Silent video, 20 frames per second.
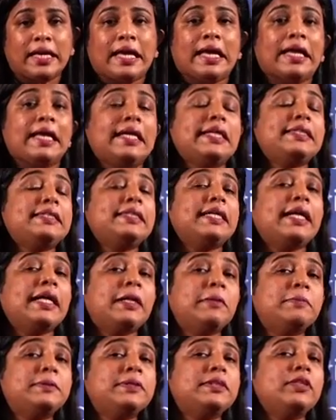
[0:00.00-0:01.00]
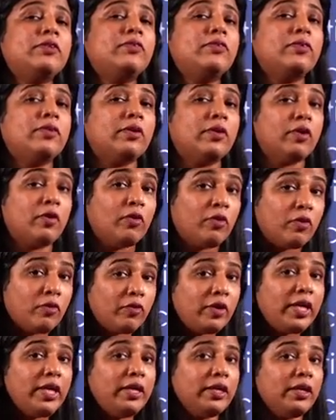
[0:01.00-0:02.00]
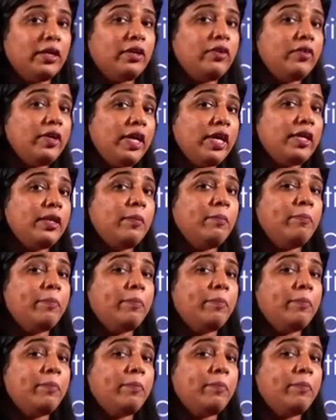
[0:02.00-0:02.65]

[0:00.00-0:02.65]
it helps the reader create a